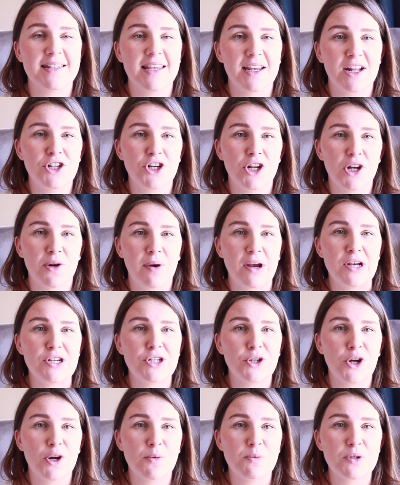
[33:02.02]
a
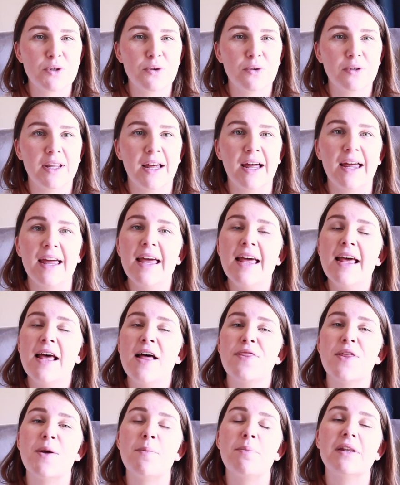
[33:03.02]
second-generation homeschooler,
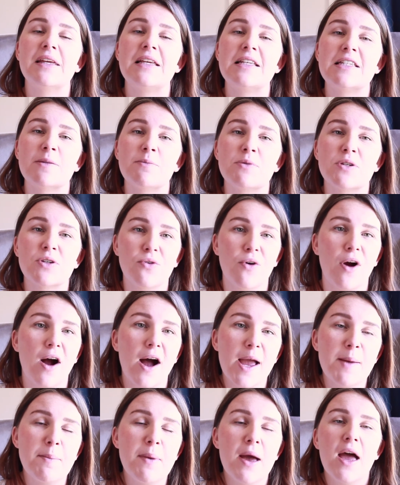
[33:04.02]
then please
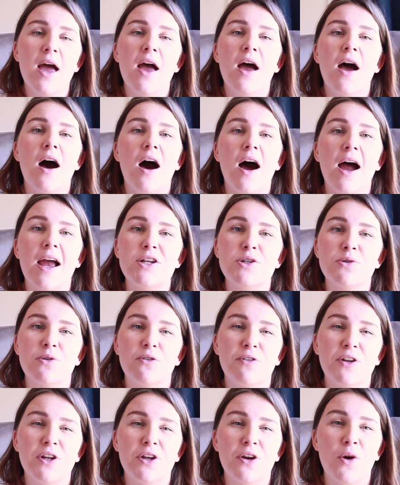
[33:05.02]
subscribe. I do
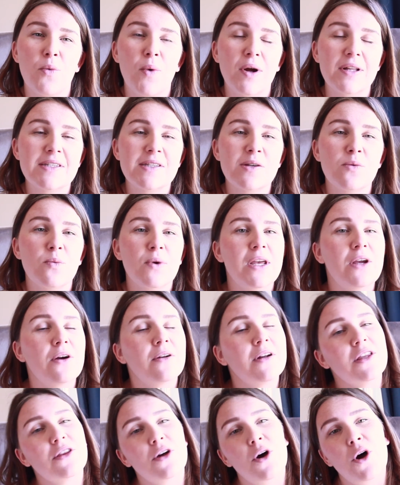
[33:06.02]
a video once a week
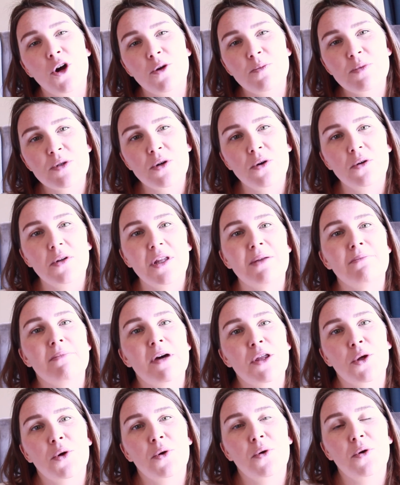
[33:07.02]
on either homeschooling,
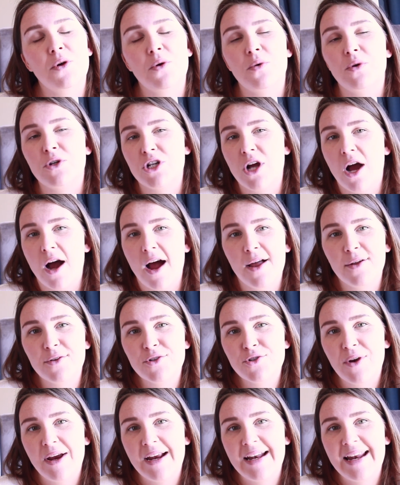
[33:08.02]
motherhood, or child
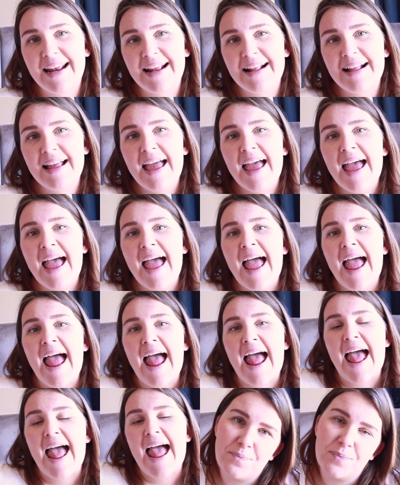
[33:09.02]
training,
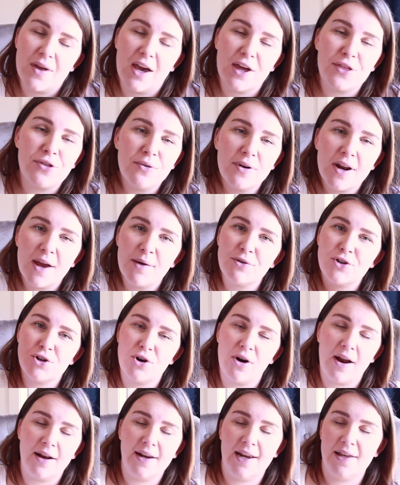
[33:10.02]
and I thought I would
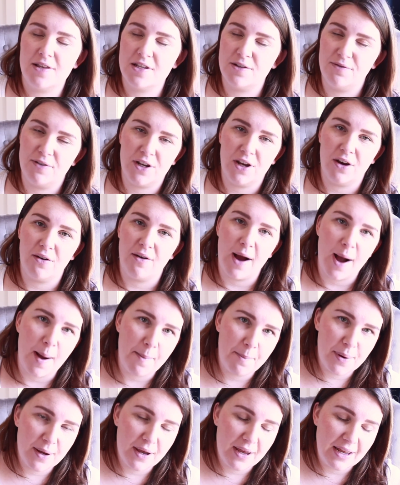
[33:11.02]
try and get this video
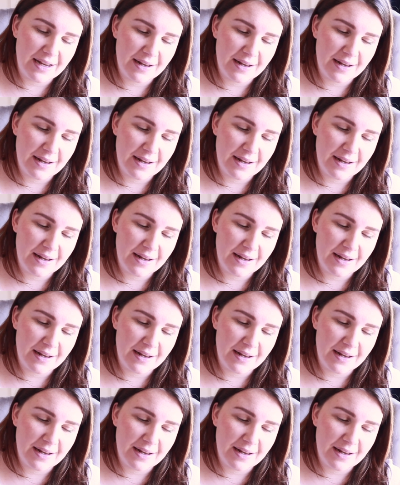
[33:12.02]
up